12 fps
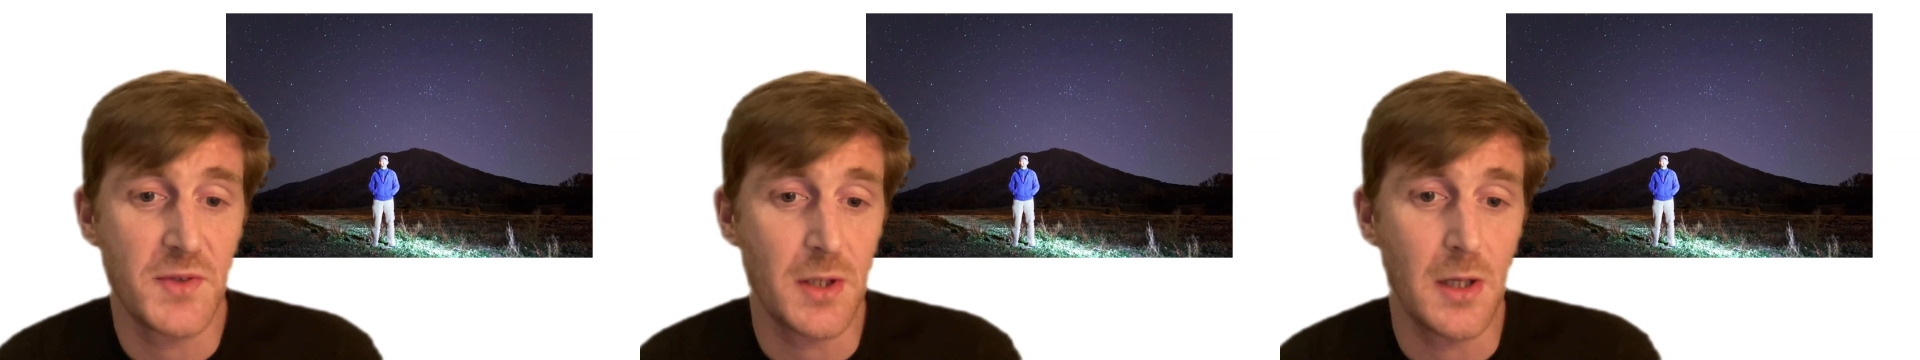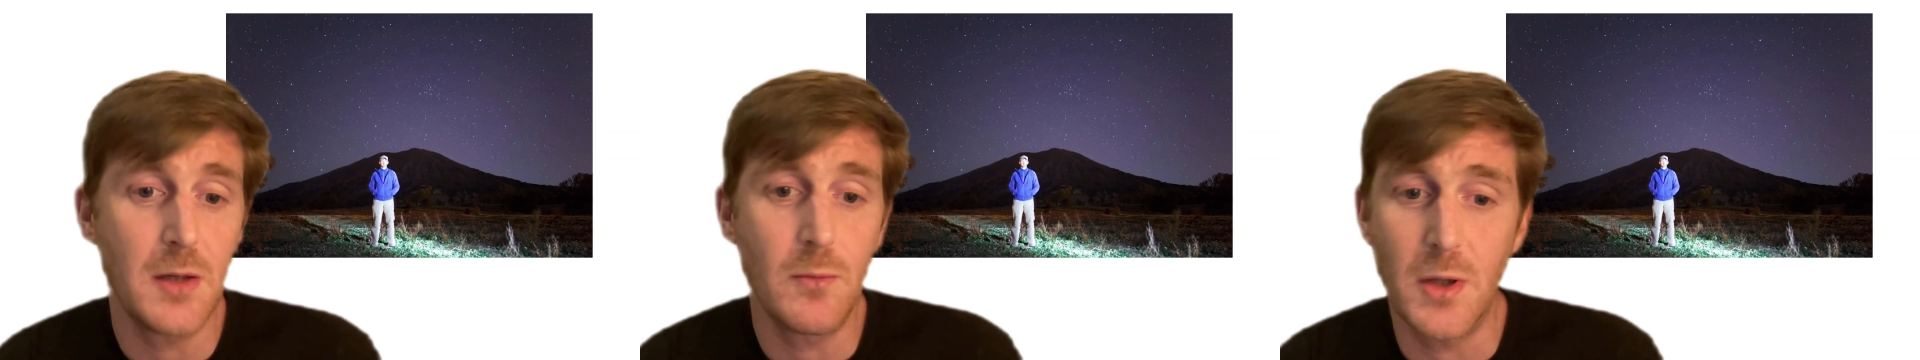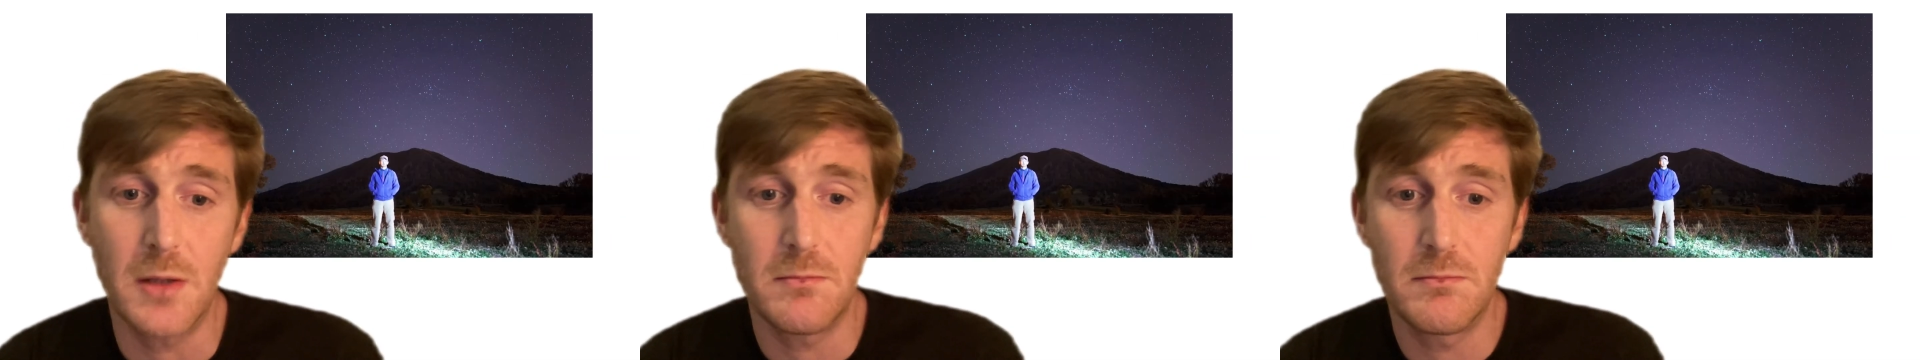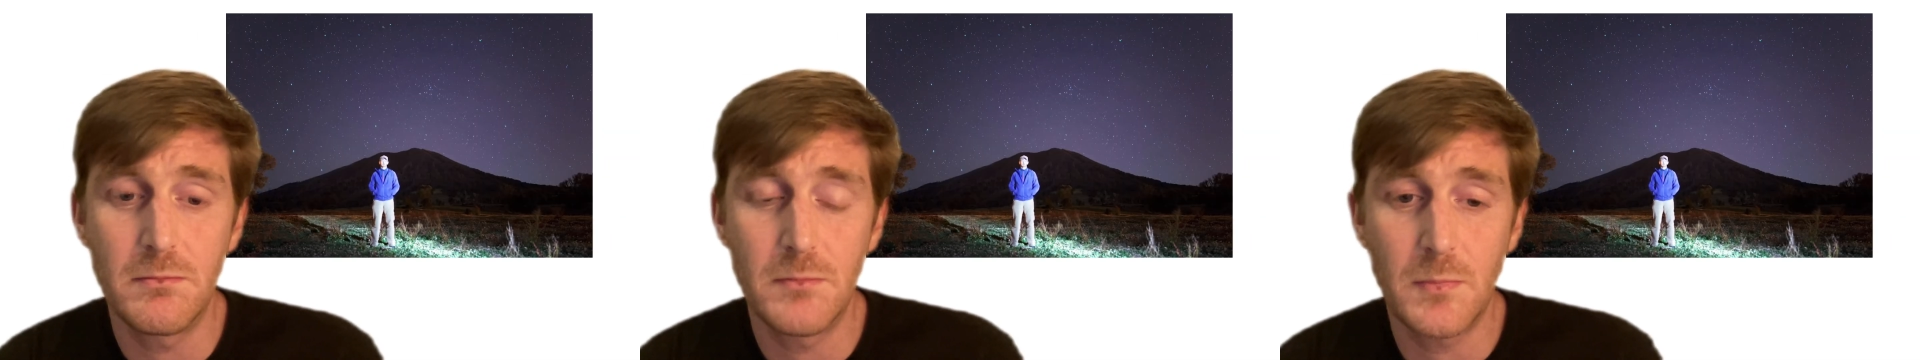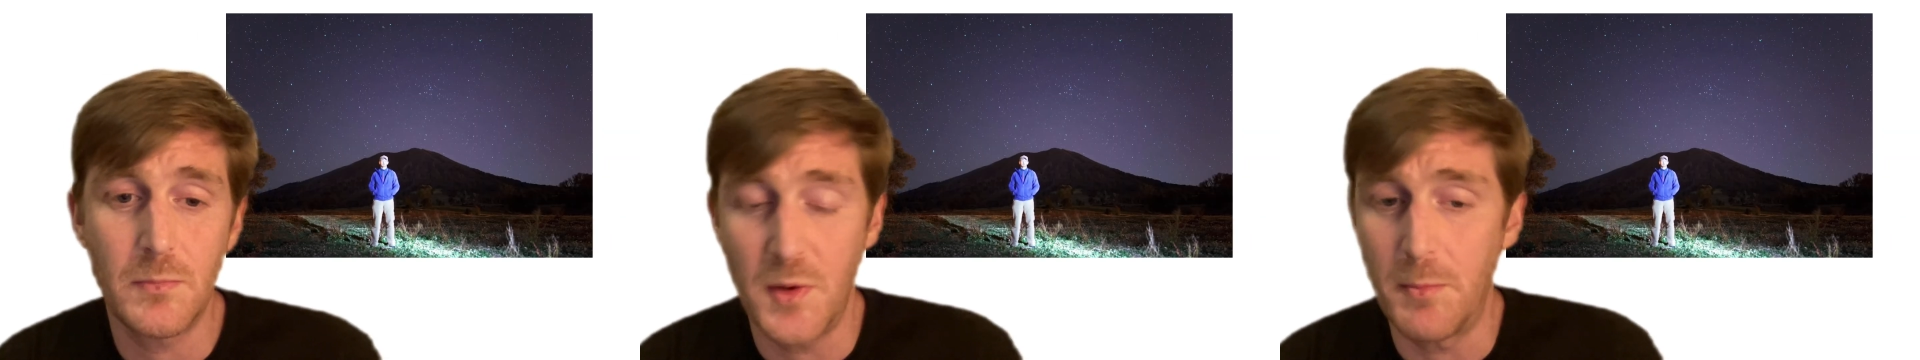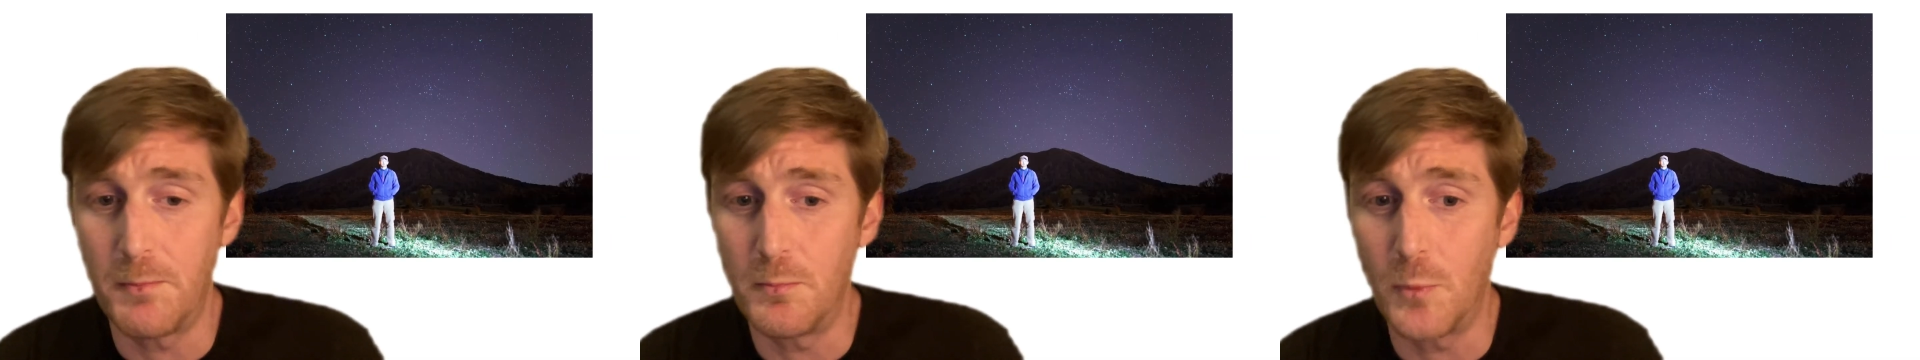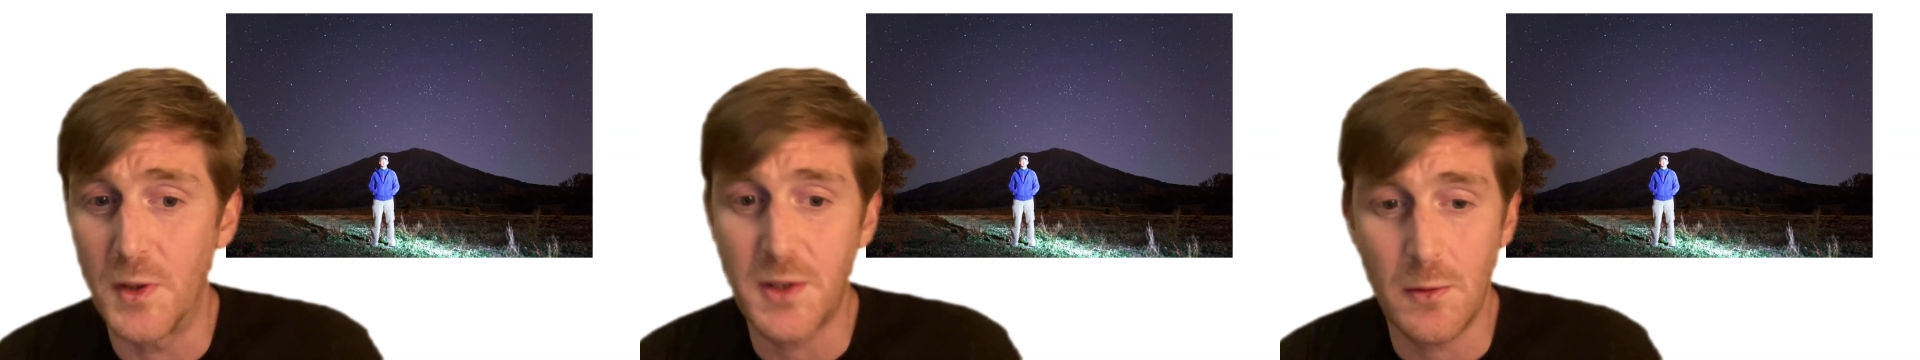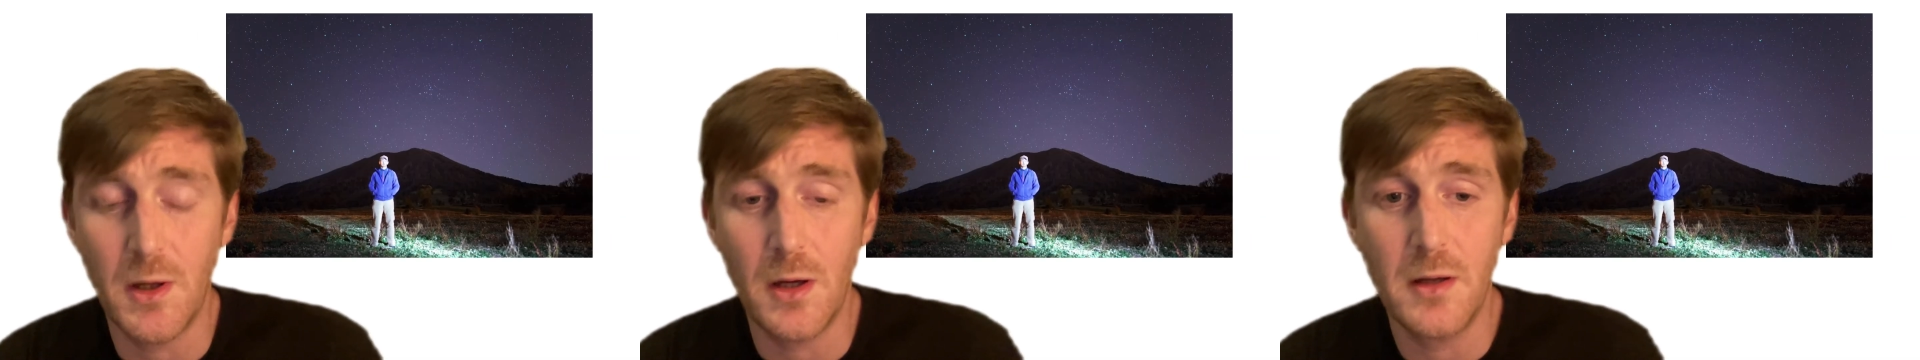study
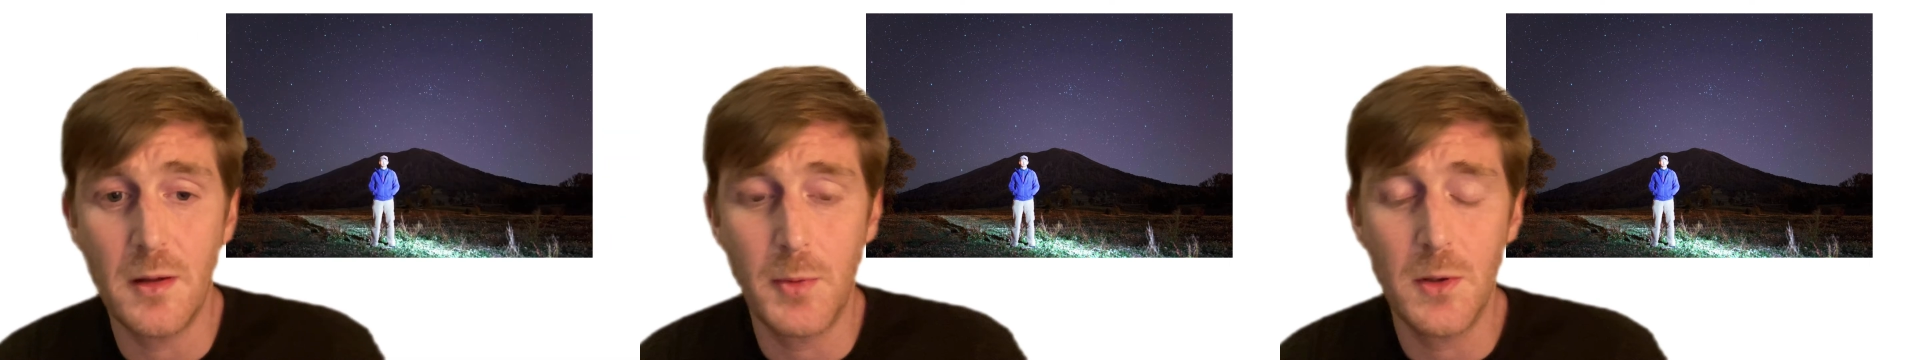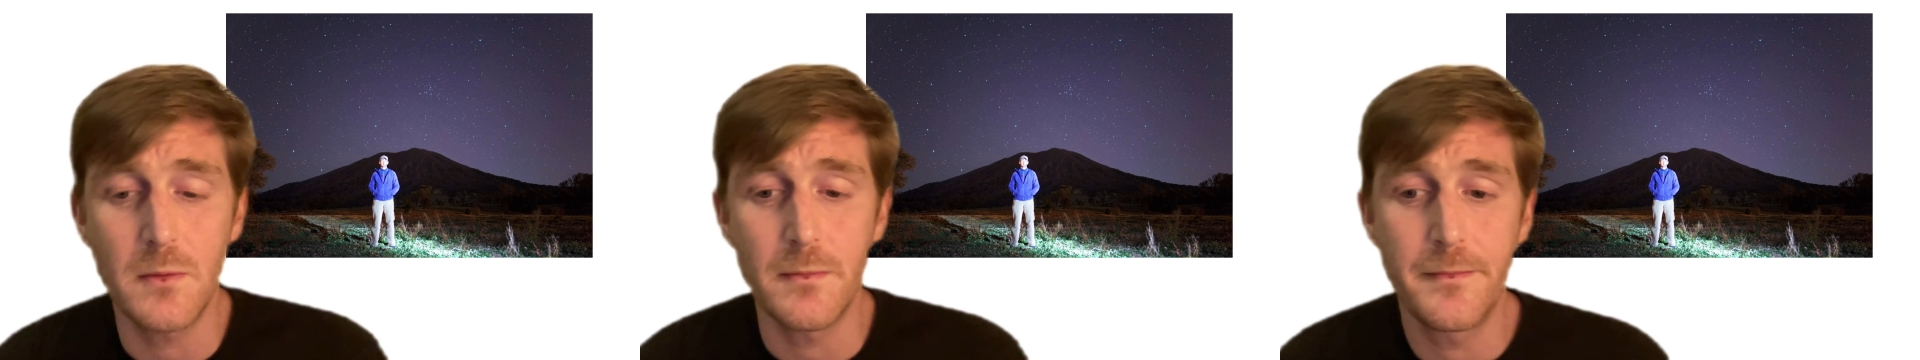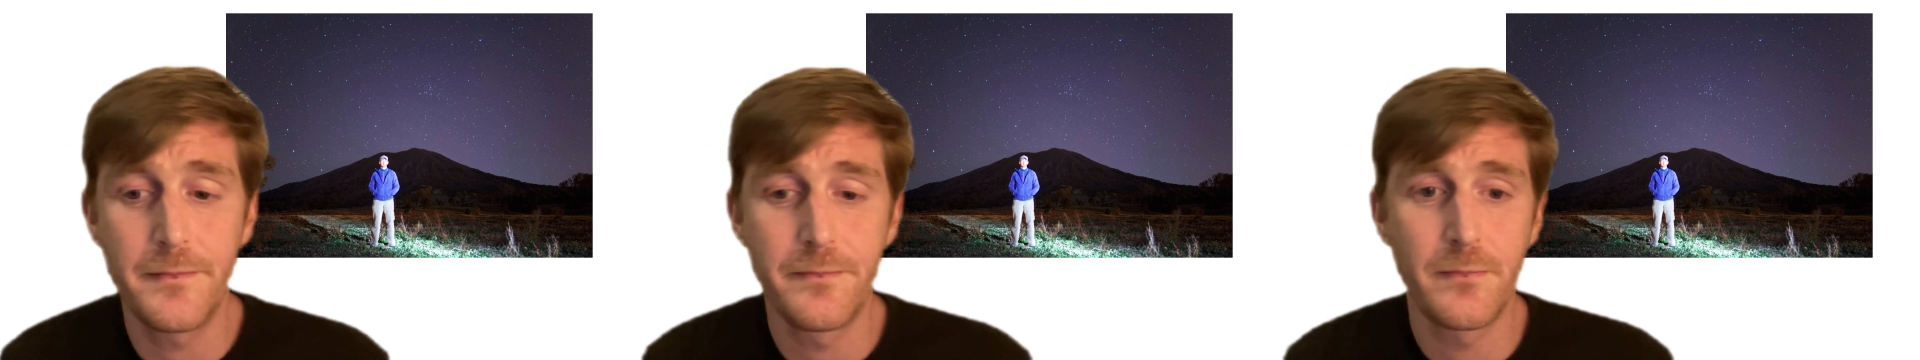what's going on in the plume.